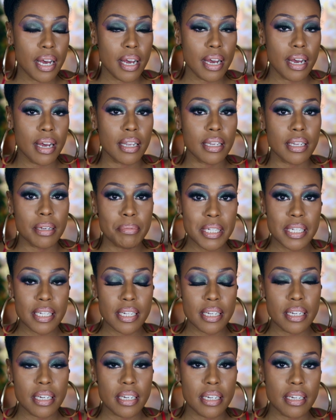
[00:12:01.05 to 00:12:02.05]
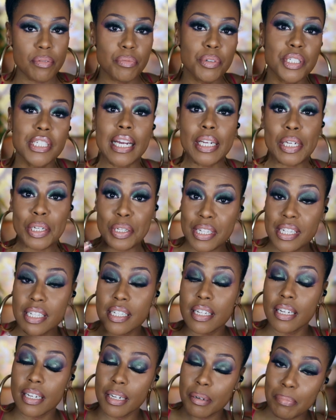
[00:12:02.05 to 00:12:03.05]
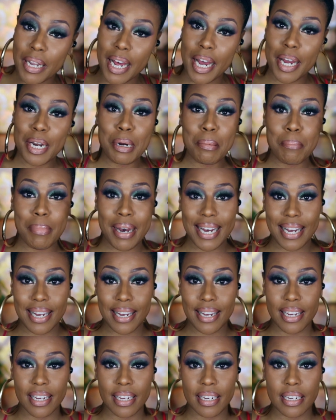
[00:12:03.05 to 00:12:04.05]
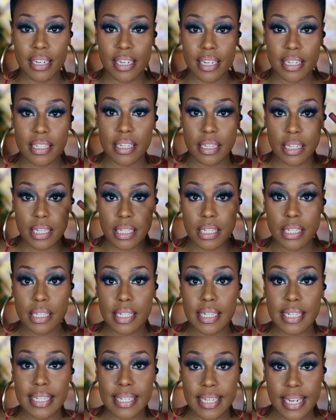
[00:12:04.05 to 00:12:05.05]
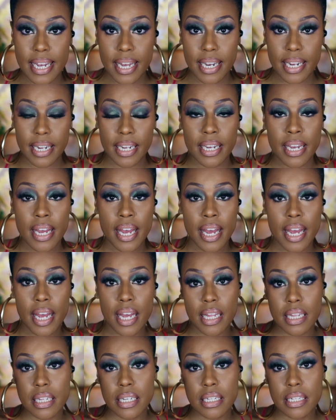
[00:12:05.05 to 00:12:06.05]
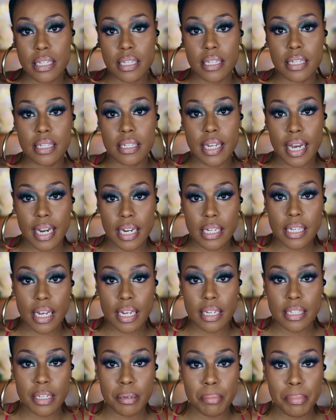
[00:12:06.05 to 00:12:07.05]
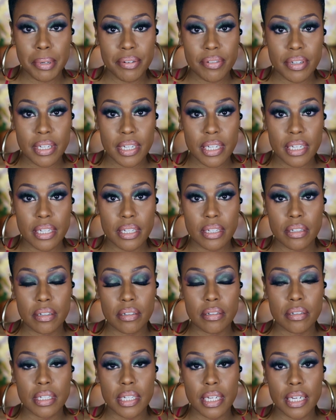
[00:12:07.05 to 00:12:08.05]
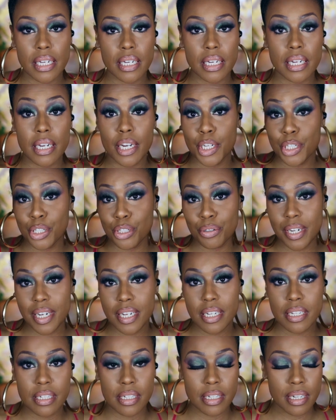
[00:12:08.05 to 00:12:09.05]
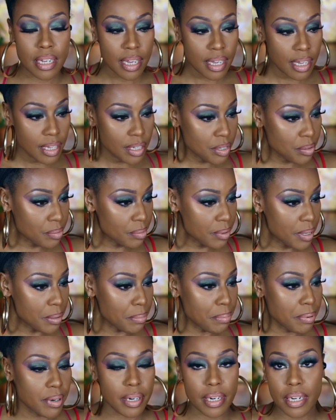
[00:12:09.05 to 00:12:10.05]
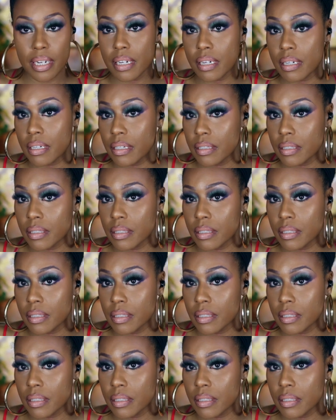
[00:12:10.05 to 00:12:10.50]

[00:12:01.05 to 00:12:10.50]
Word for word: uh, lipstick, which I use as a lip liner by NYX, and this is in Teddy, and this is Anastasia Beverly Hills in Undressed. It's really pretty,